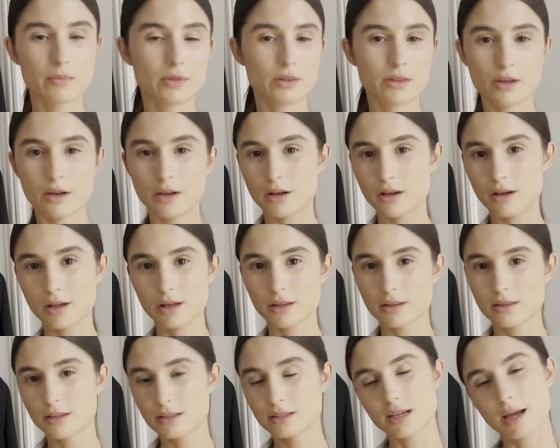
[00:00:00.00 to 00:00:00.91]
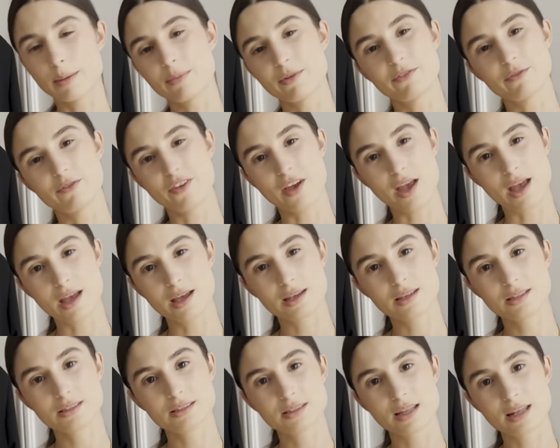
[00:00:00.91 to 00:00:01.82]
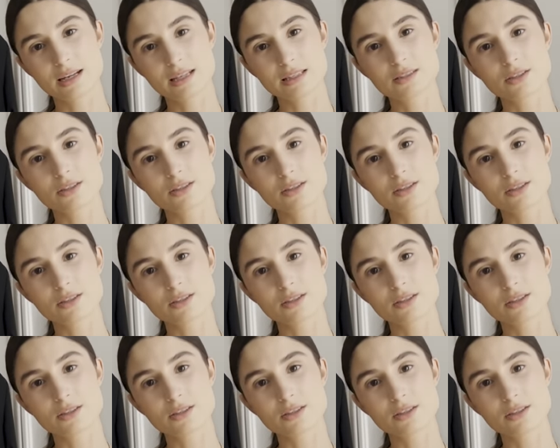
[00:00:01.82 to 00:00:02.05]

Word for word: the, the type of vase that it's